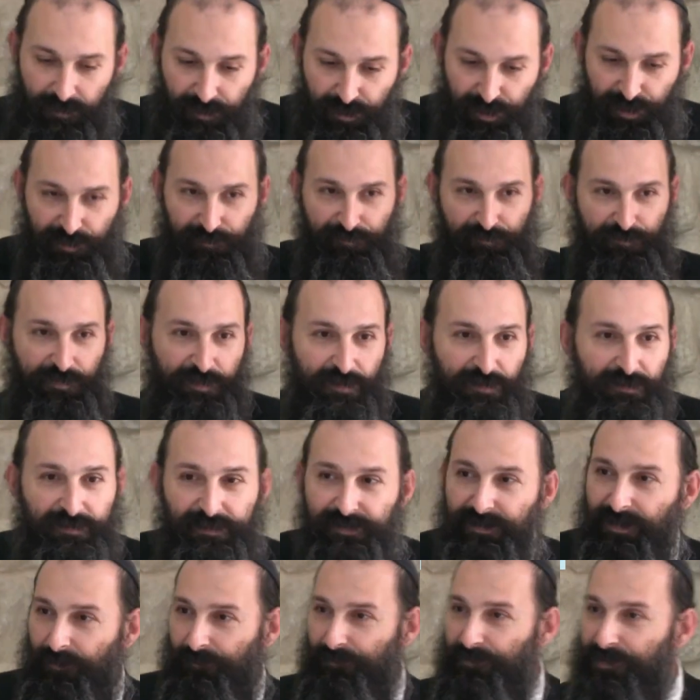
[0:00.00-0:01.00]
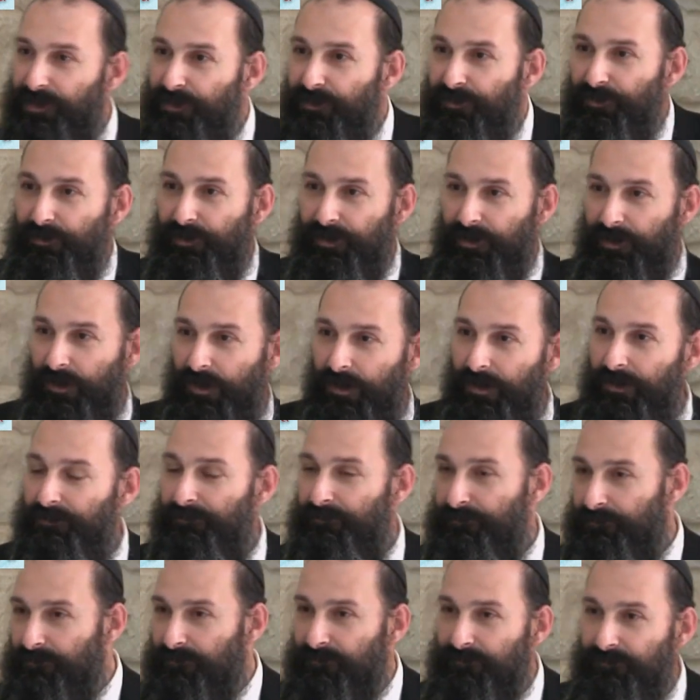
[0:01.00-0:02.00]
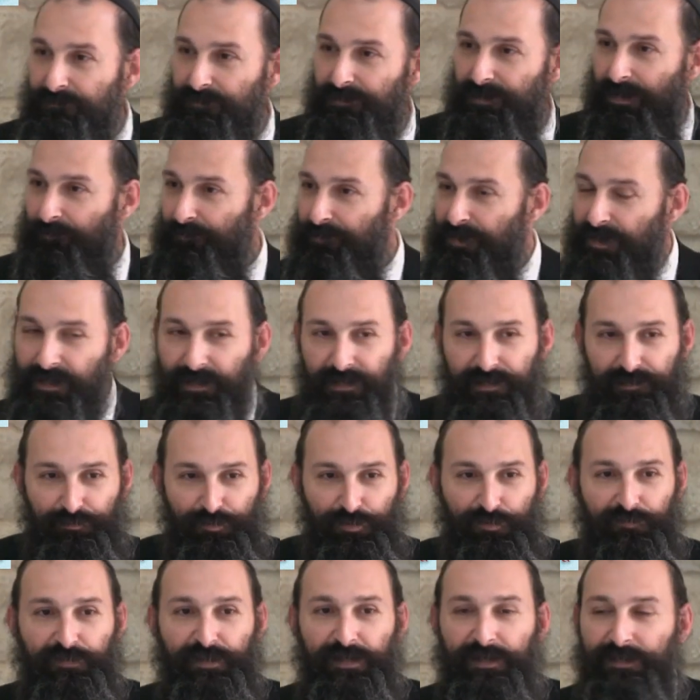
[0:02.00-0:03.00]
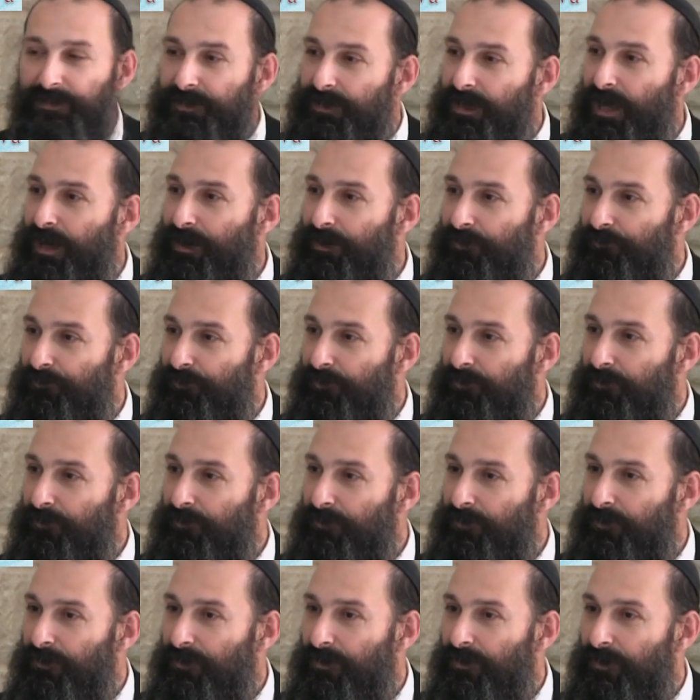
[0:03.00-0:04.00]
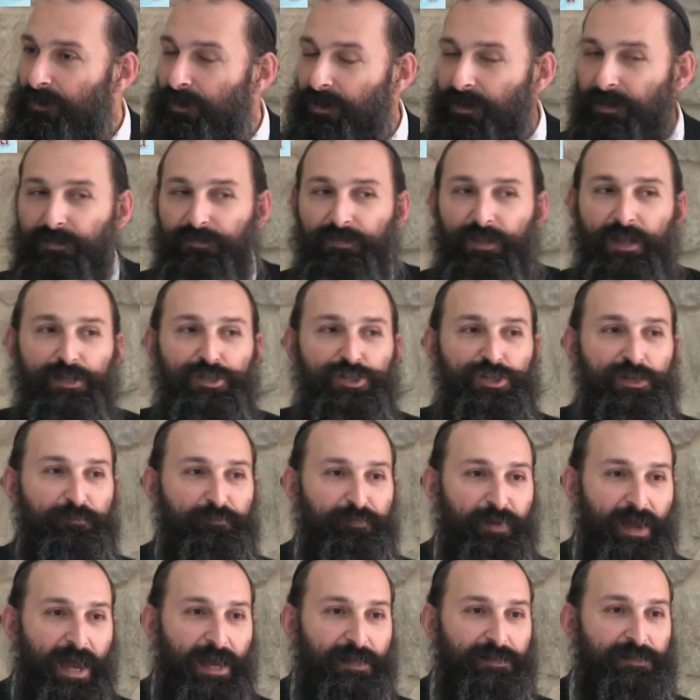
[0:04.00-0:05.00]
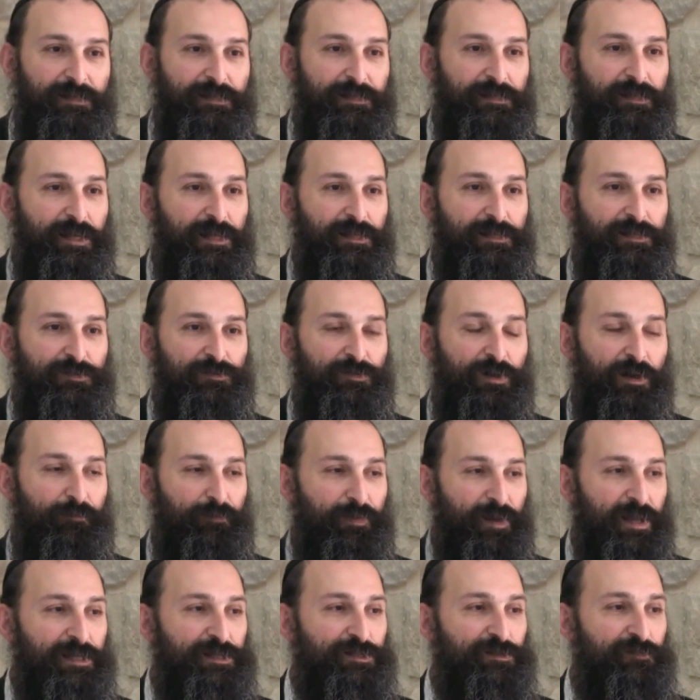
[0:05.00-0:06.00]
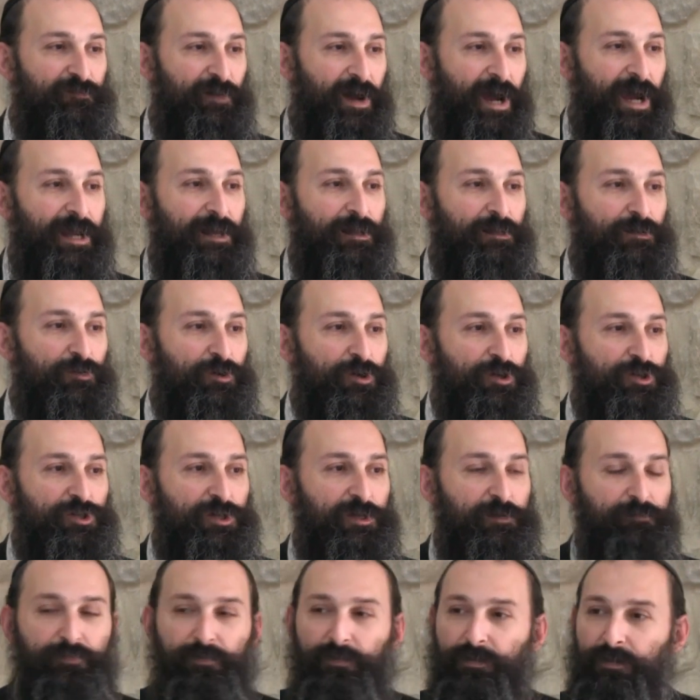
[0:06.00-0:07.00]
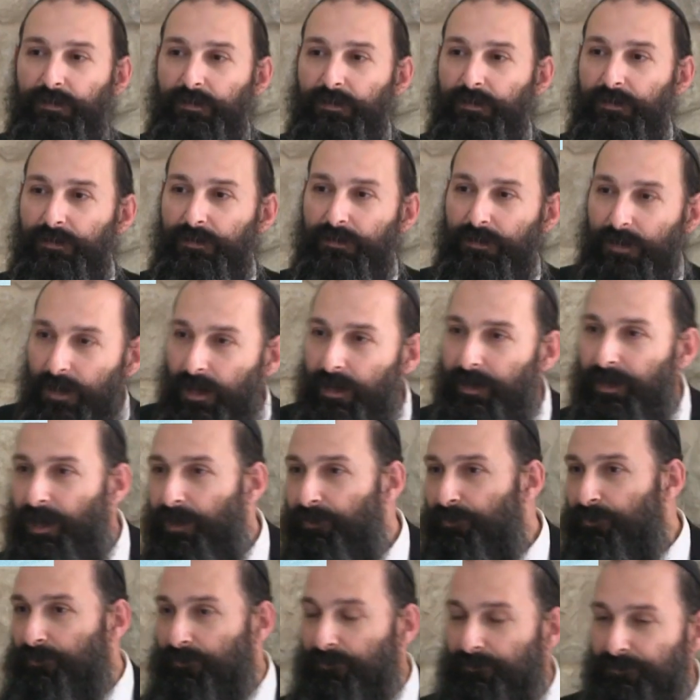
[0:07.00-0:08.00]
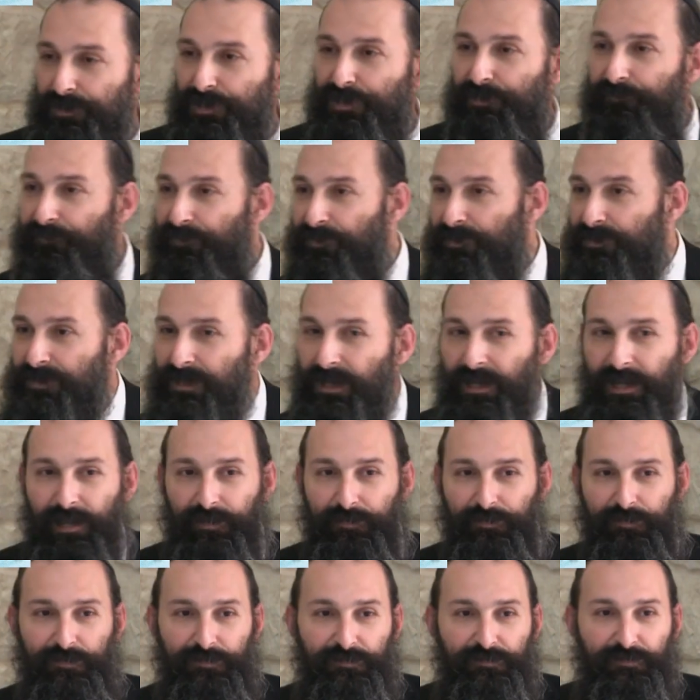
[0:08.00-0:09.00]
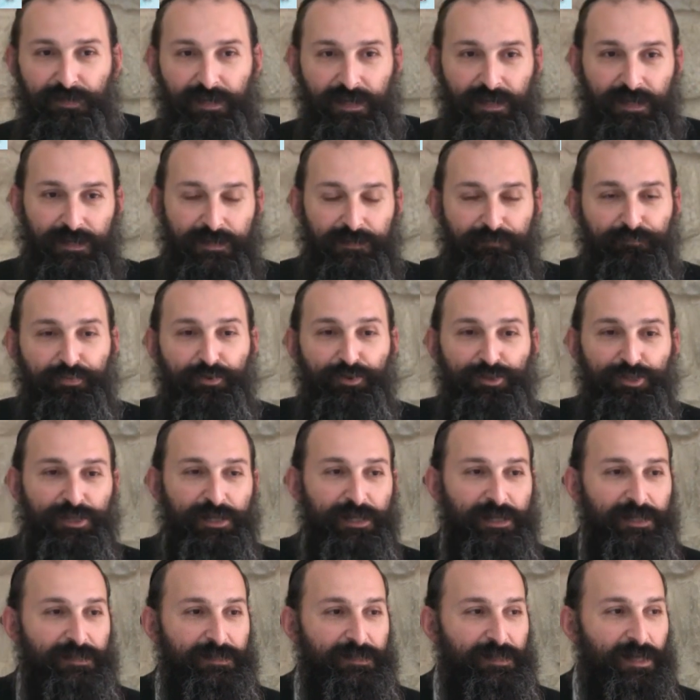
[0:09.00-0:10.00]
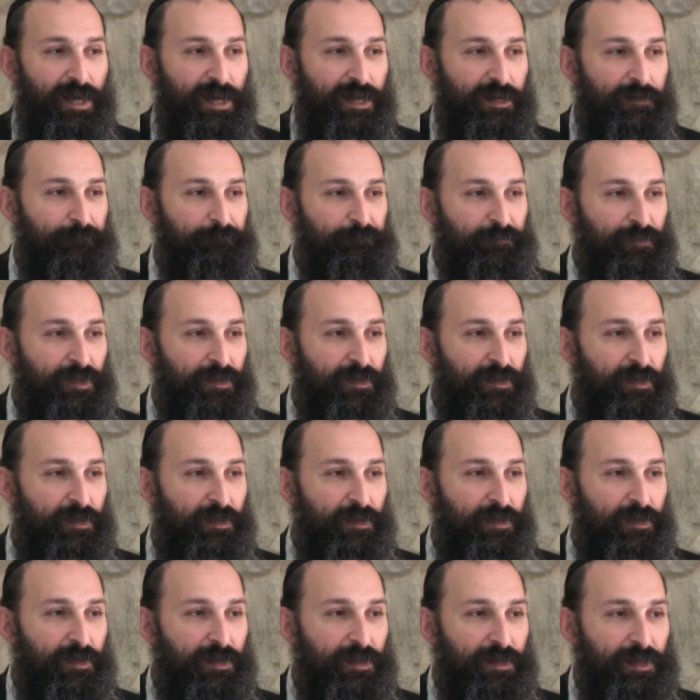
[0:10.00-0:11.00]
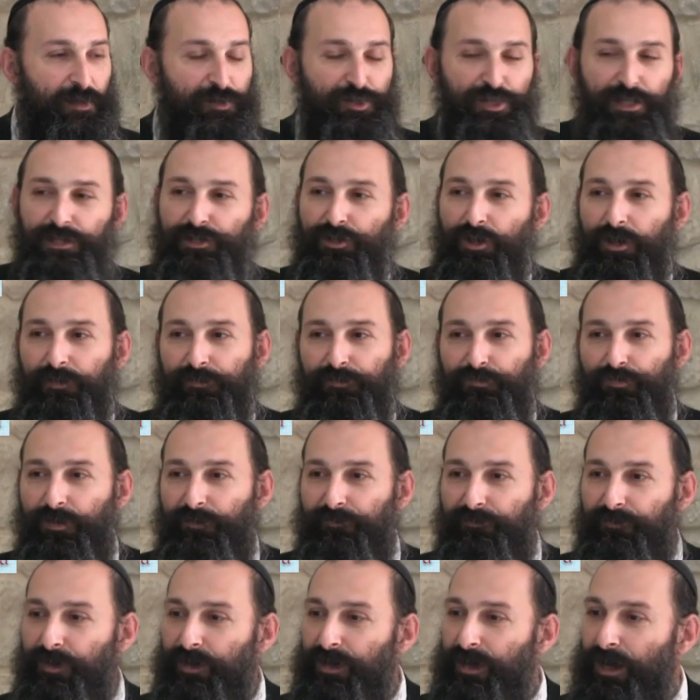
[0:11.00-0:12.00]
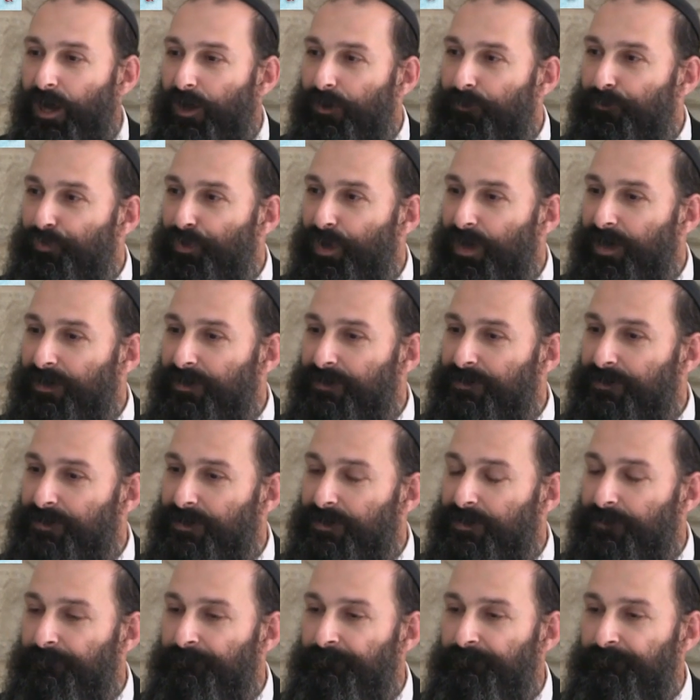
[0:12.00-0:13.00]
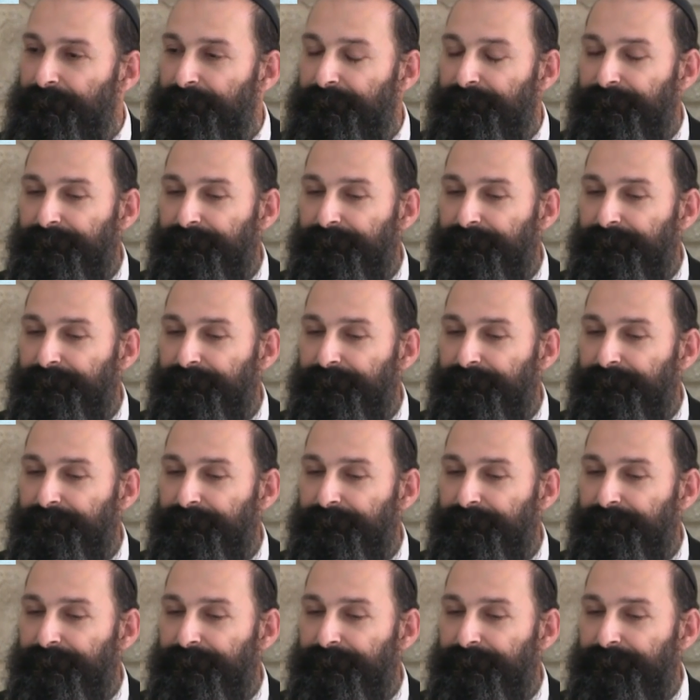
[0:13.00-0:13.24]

she feels something going on. Something is moving inside of her. Then she passes next to a place of idol worship. She feels another thing is pushing inside. Now she's going through a very hard pregnancy.